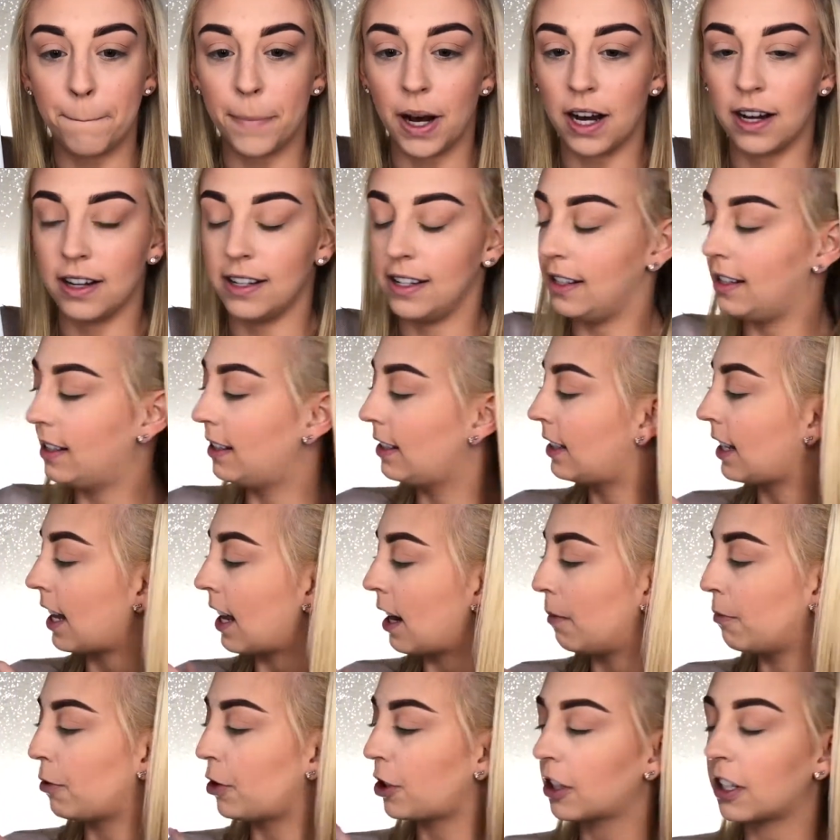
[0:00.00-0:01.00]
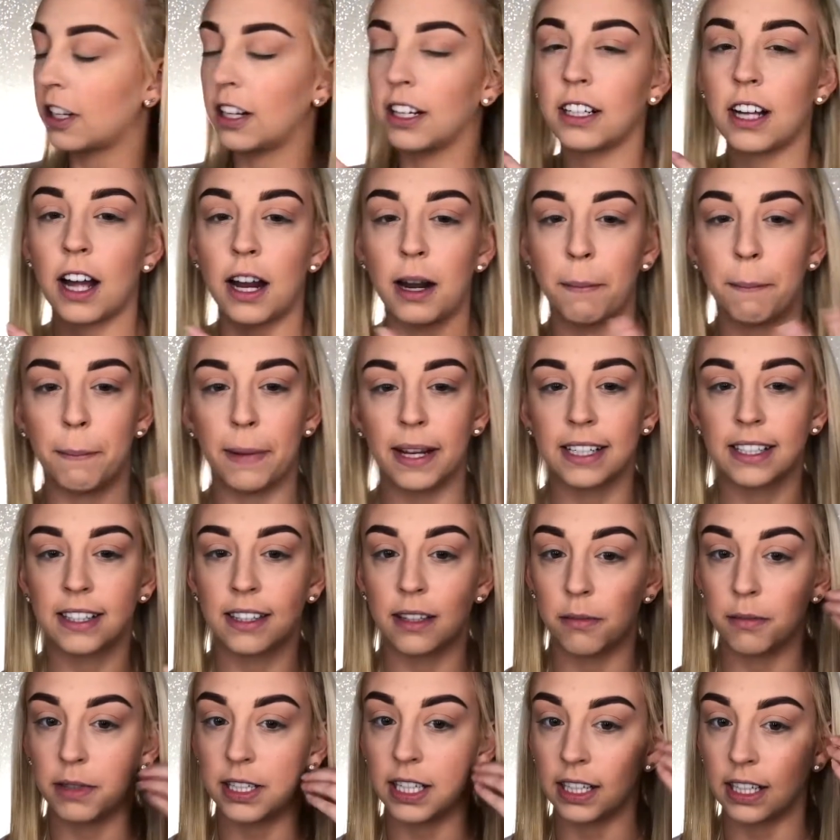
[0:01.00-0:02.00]
Buns. And I'm just going to kind of mix
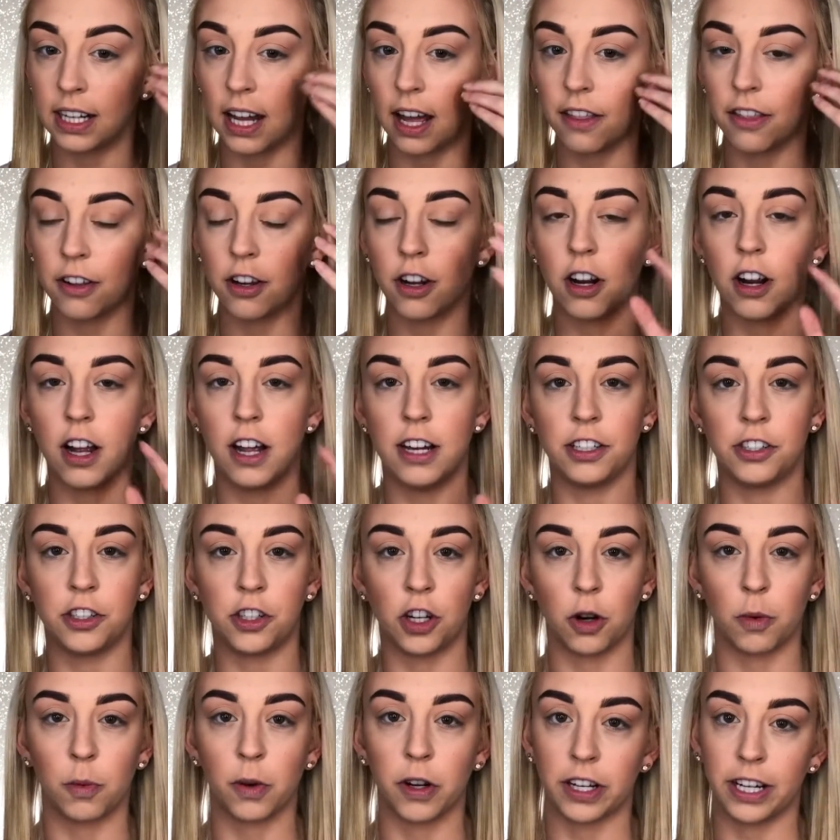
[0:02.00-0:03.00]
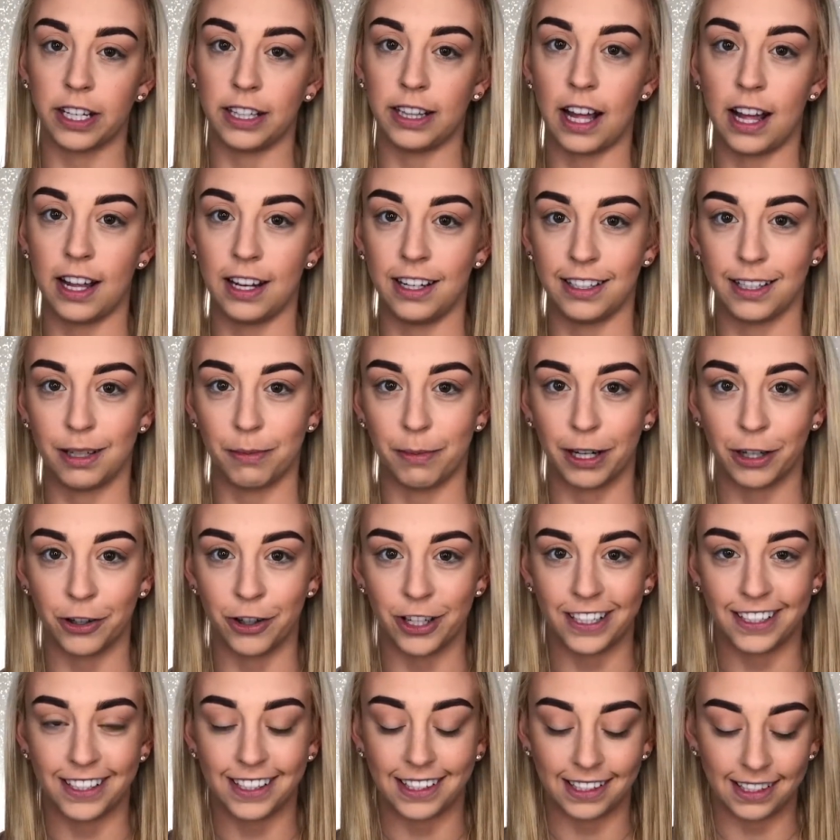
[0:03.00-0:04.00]
them together and start working that into my
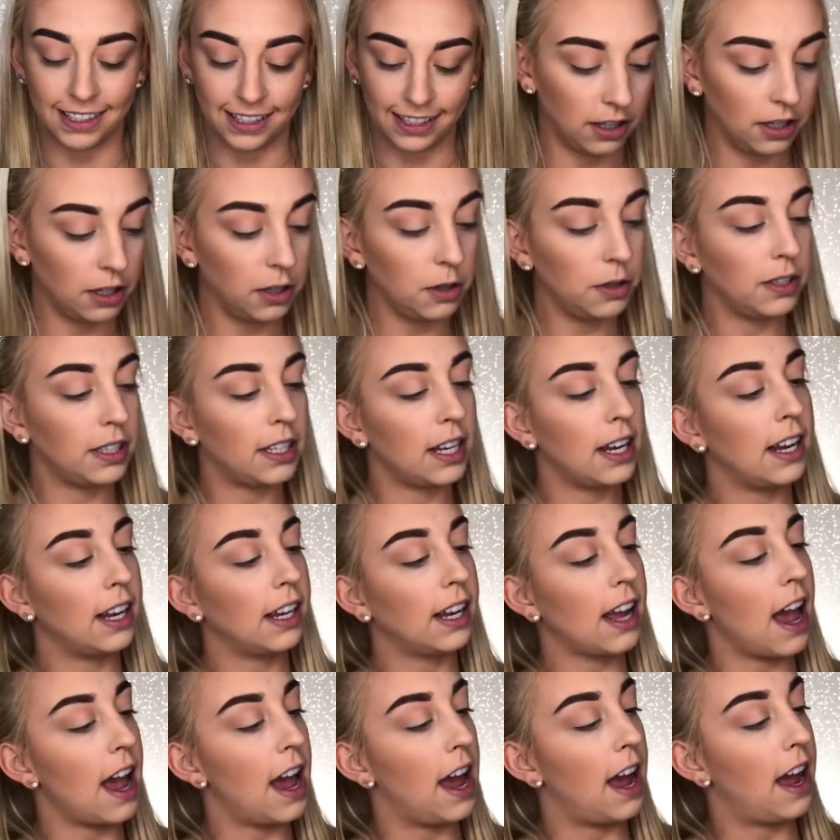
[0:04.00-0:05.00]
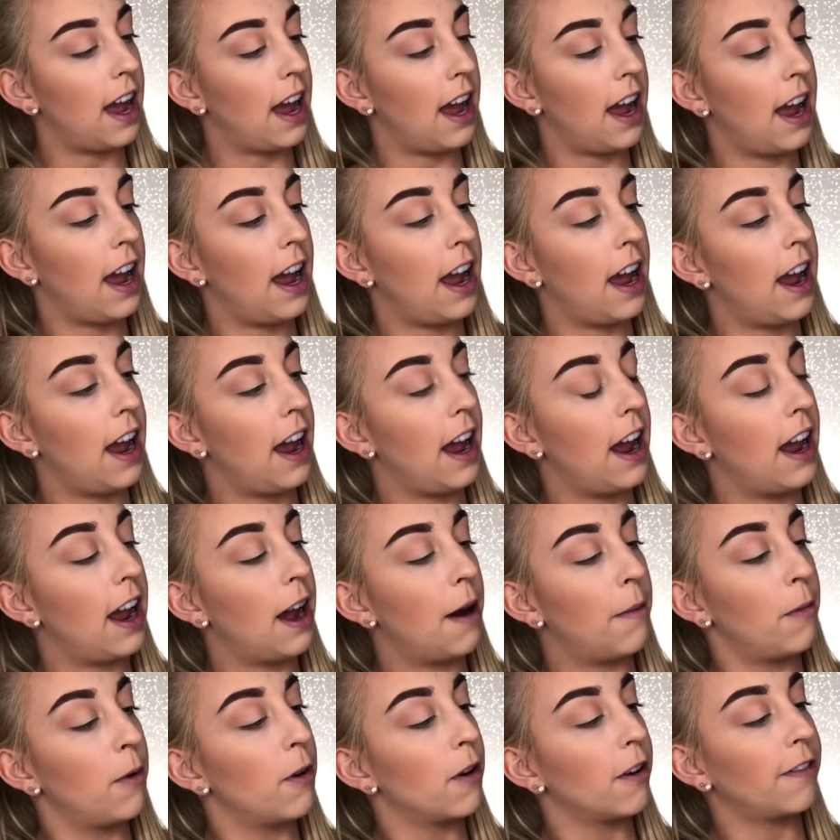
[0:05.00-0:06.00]
crease using a
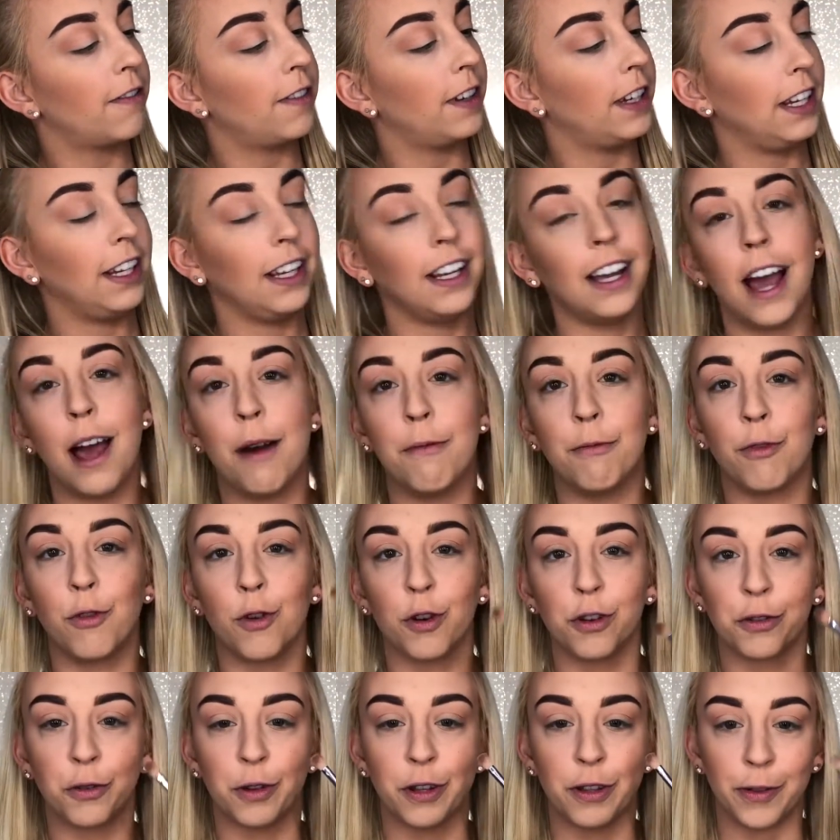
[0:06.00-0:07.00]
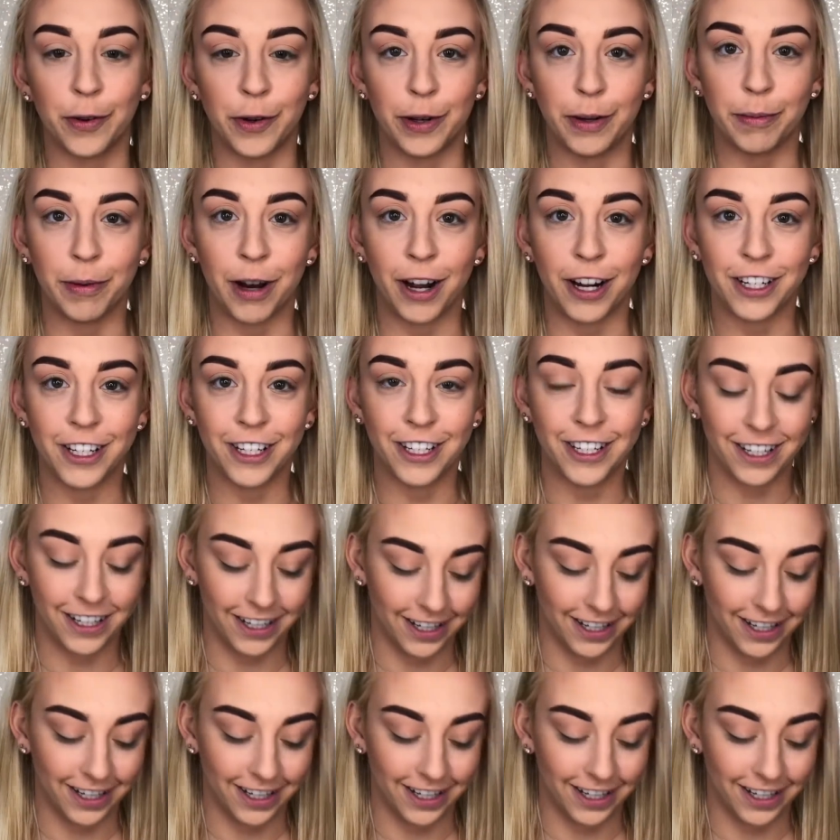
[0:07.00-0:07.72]
Morphe M433 brush.